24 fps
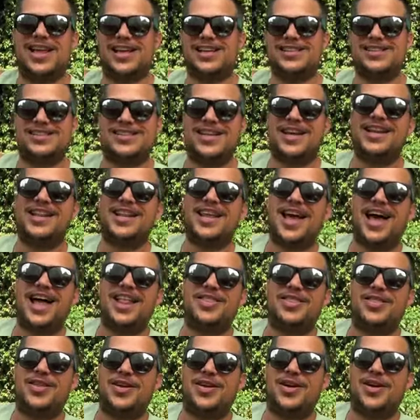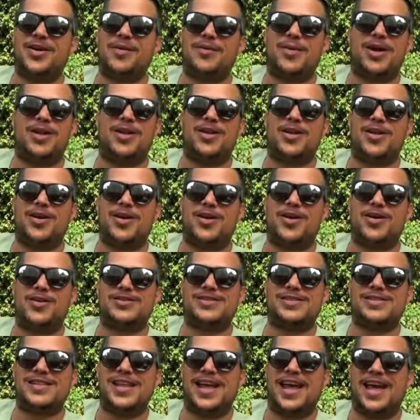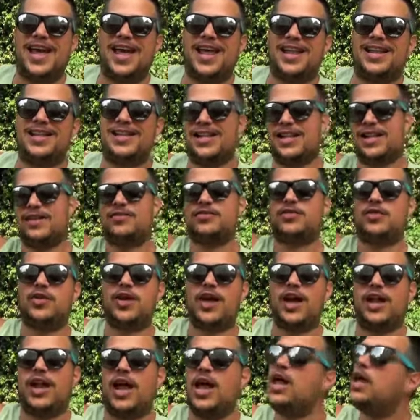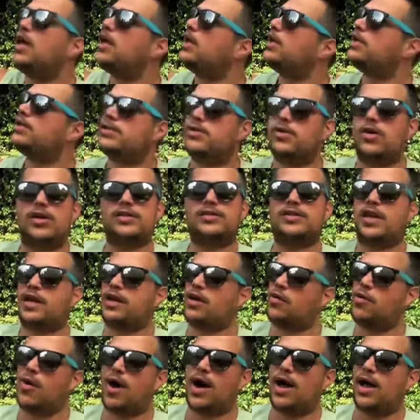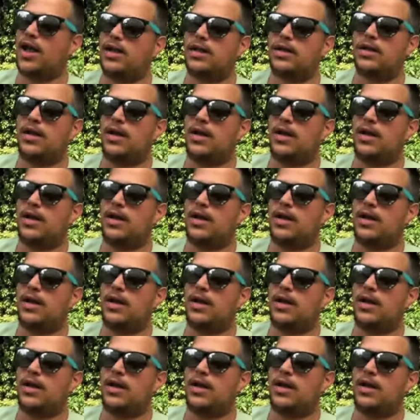sing the anthem, I don't know, stand, live together. It's going to take a while